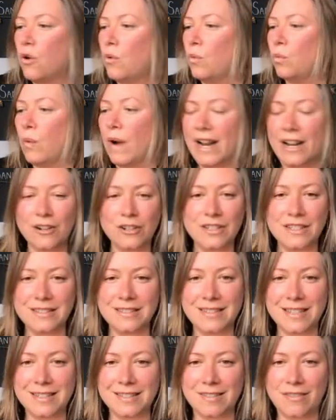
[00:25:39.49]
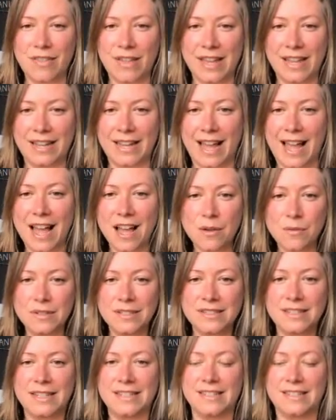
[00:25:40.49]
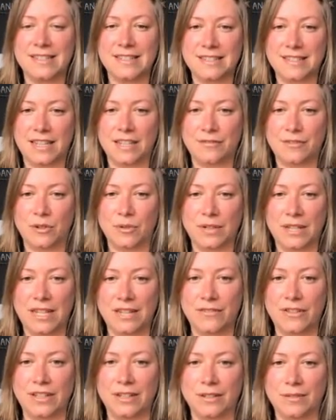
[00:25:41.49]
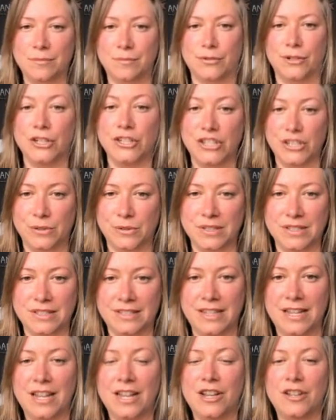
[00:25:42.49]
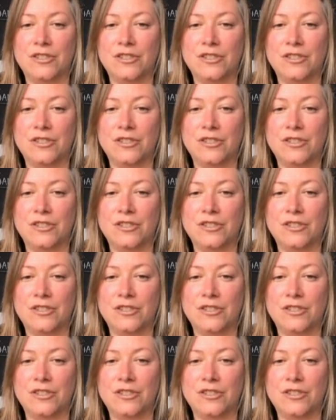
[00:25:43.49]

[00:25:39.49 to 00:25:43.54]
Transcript: Where does this thing, how is this cell phone even produced?